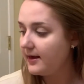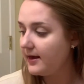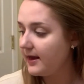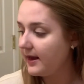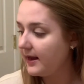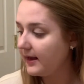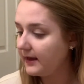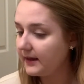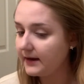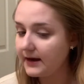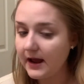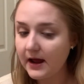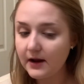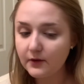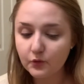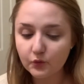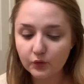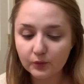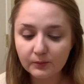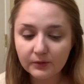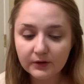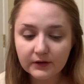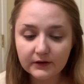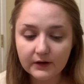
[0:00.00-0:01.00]
And I
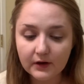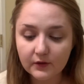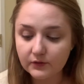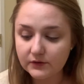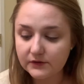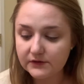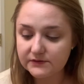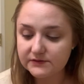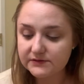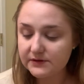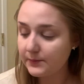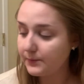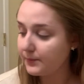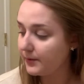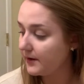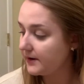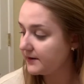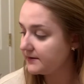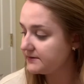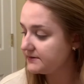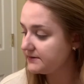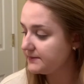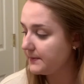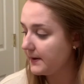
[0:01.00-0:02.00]
normally don't use a
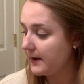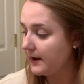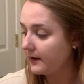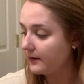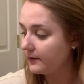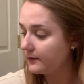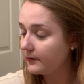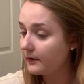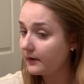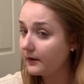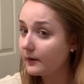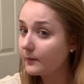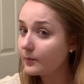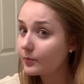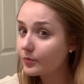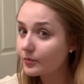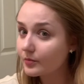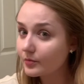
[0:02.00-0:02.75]
pressed powder.